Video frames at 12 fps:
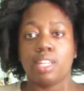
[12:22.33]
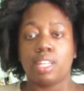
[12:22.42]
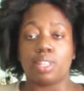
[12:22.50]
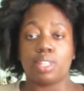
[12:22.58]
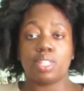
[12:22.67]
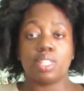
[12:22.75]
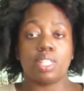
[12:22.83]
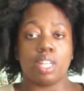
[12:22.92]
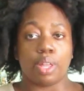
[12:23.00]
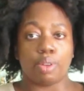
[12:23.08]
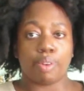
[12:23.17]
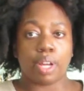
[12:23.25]
Now this is
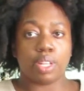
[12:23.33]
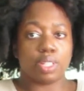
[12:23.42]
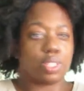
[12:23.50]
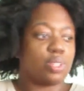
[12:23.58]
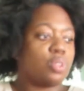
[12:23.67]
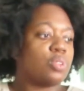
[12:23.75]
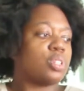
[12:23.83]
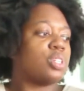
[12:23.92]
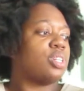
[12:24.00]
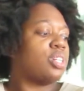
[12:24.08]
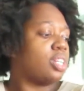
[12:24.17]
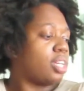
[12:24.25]
another bodysuit.
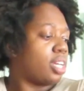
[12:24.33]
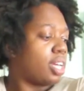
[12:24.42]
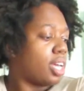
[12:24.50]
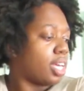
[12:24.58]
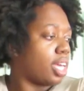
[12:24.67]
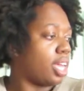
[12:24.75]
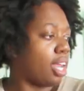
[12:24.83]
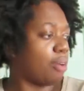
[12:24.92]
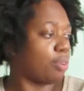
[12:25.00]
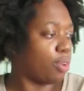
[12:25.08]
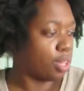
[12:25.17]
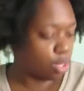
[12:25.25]
Again, I'm
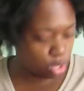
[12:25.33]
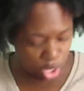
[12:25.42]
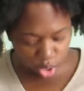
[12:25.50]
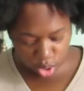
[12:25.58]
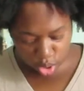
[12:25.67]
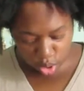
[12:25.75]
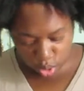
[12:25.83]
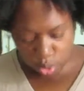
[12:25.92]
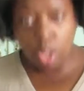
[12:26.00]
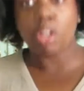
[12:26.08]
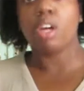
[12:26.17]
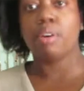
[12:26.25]
going to tell you,
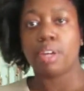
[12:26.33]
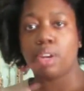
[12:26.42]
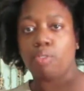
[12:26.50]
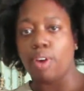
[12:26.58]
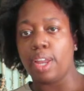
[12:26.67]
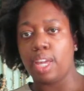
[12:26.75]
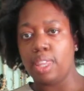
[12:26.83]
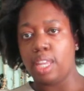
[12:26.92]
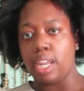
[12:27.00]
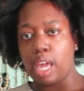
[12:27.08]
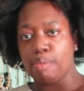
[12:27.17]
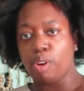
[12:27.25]
I'm going to write in the
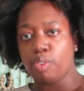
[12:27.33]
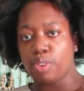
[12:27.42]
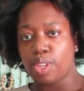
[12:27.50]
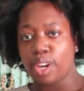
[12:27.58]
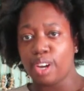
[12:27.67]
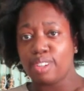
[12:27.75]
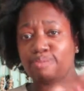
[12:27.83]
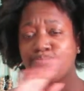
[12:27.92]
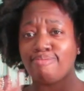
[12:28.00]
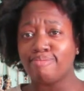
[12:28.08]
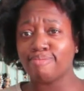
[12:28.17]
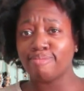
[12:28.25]
name over there.
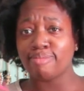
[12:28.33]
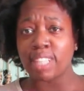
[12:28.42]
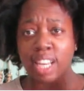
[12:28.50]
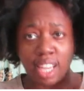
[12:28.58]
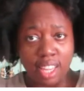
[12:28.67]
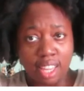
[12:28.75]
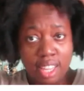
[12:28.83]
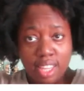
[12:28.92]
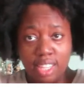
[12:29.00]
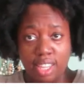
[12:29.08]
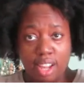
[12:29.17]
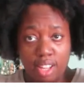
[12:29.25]

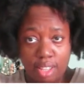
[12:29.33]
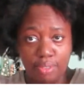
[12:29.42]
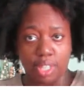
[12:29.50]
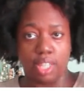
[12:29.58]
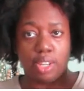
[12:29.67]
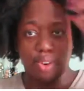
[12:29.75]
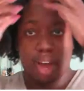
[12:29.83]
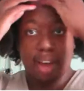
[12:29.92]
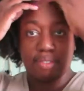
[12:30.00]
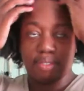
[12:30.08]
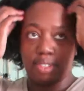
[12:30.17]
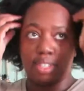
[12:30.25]
Y'all, I'm telling you, I
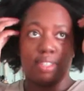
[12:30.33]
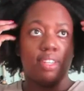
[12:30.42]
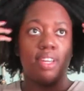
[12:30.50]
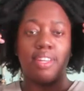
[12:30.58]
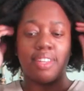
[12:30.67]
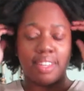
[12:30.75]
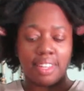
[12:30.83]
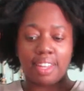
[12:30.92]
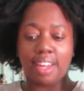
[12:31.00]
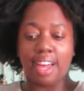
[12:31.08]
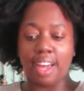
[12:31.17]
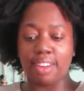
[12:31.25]

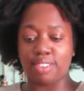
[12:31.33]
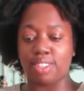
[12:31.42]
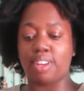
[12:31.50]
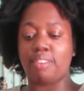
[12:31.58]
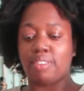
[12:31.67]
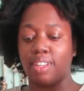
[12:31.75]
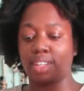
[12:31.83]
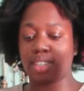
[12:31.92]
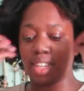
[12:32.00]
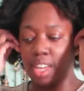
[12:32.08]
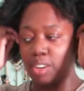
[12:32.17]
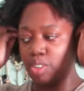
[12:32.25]
should have
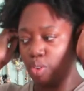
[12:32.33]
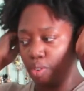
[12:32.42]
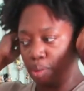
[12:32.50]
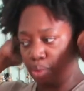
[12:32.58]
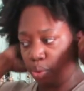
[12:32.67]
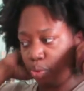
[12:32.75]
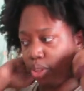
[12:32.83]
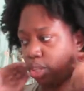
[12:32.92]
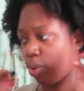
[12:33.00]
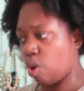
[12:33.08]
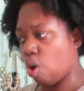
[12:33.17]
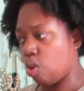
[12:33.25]
looked in to remember what they're
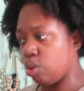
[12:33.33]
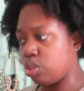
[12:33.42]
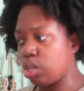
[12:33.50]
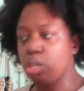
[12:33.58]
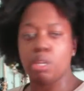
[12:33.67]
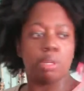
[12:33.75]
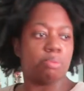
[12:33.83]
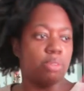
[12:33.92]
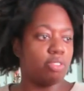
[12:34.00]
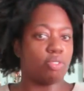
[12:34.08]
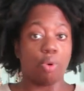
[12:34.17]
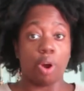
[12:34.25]
called
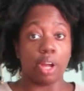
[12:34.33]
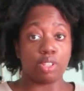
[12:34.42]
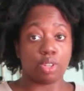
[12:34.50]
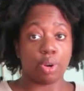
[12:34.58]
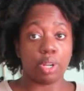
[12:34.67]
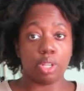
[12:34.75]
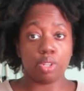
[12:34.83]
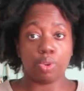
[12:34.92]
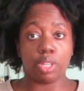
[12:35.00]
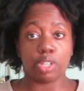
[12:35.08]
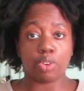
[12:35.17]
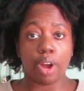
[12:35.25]
before I started
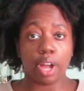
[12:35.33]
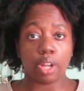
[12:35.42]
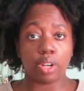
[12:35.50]
doing the try on